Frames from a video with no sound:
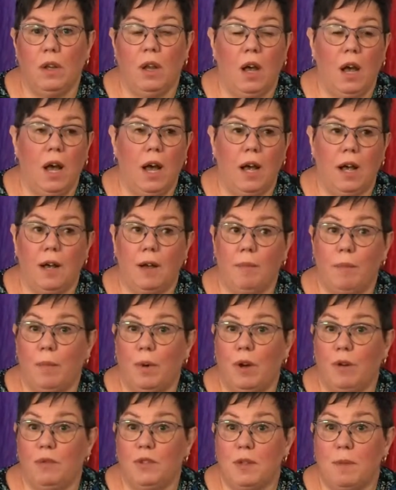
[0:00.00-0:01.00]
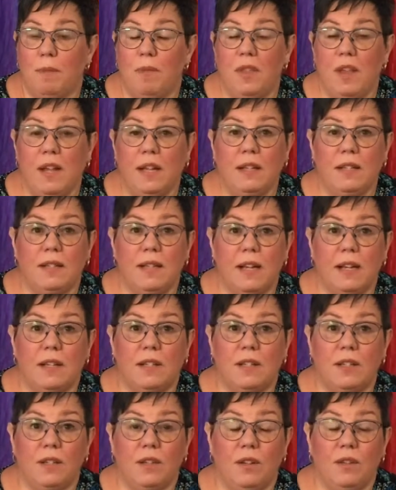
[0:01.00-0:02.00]
of some things
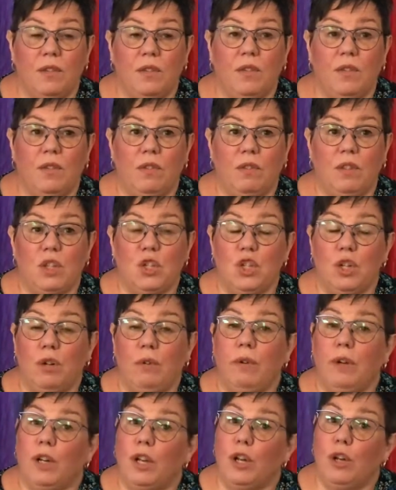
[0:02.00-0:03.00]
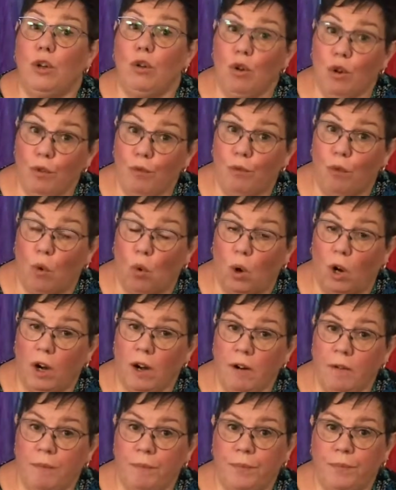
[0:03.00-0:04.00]
that the children can look
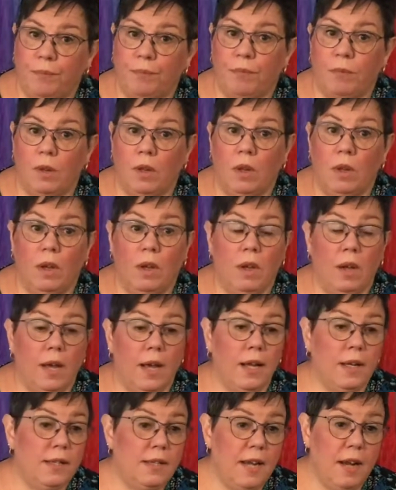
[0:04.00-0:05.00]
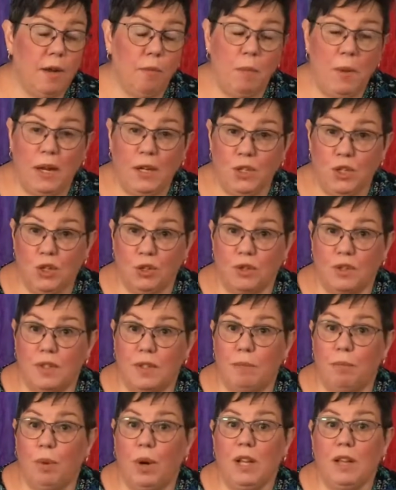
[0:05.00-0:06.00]
for, and take pictures
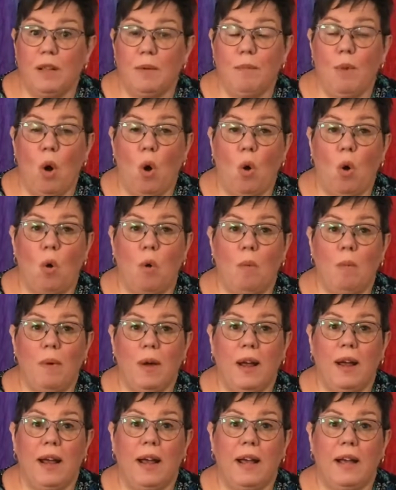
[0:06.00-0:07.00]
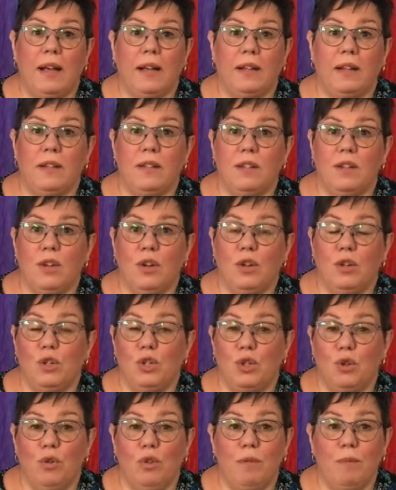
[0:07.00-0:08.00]
and bring them home and you can
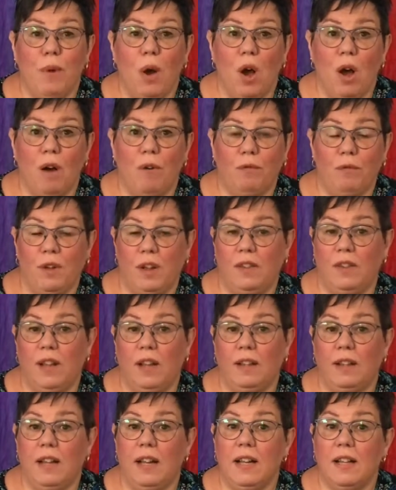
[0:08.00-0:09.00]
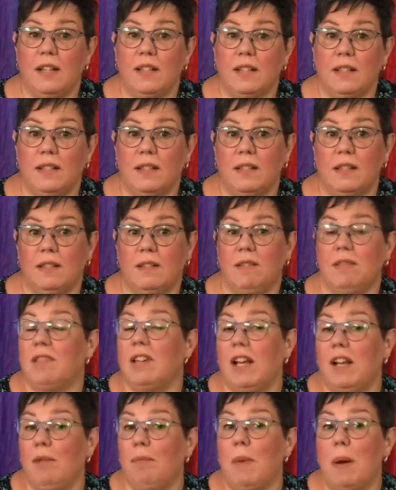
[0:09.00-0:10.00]
show them off, and then they can
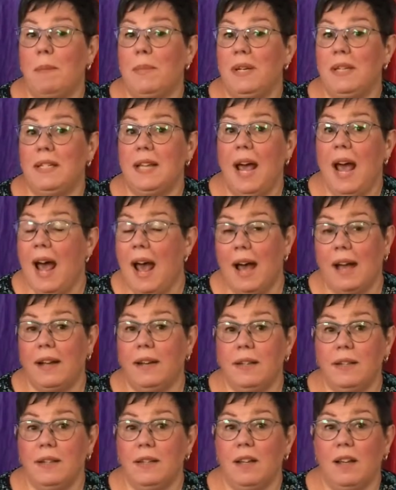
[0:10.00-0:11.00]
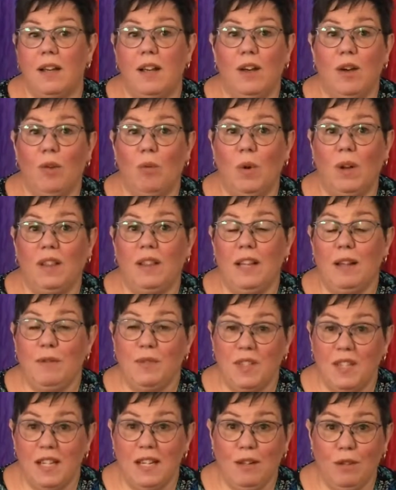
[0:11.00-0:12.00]
tell mom and dad what they've
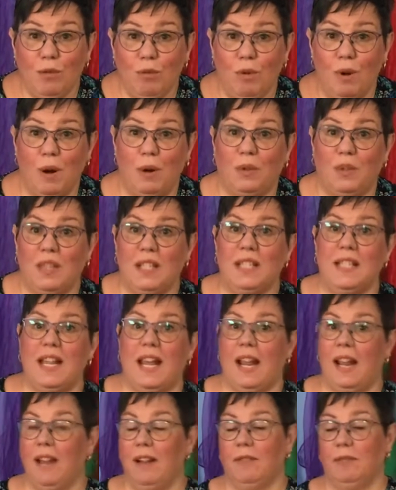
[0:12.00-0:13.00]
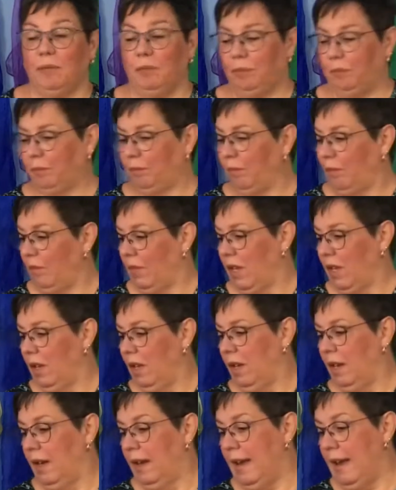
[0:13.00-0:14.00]
seen throughout the day.
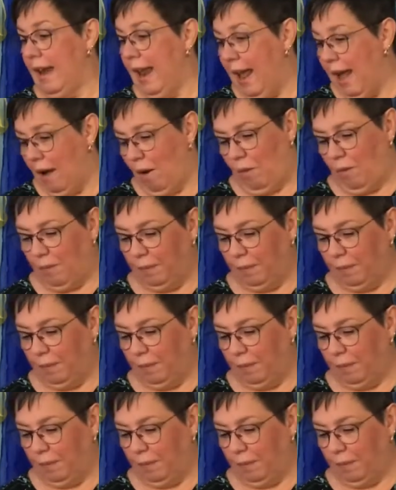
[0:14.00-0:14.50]
Now,